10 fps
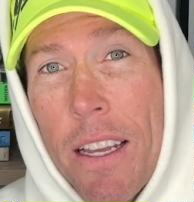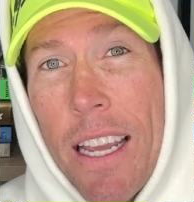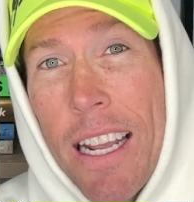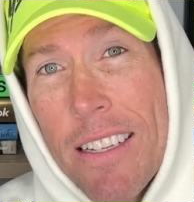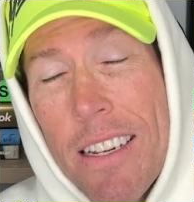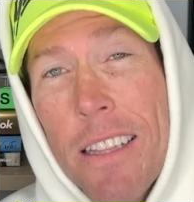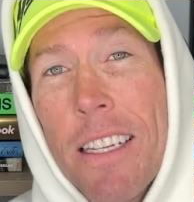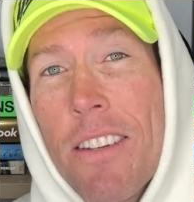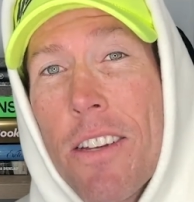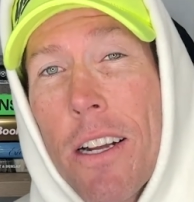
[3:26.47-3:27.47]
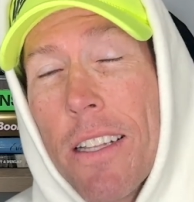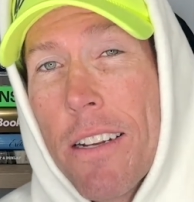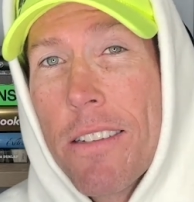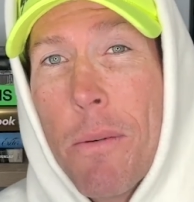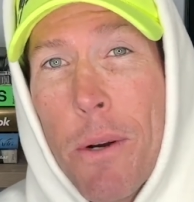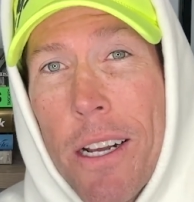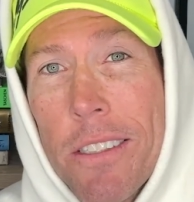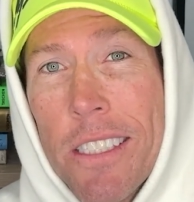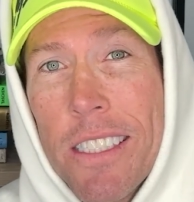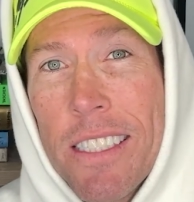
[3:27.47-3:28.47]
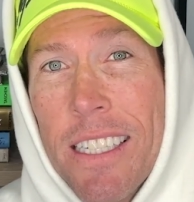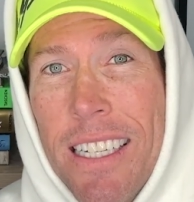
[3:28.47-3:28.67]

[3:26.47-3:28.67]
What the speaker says: and suddenly sucked into someone else's?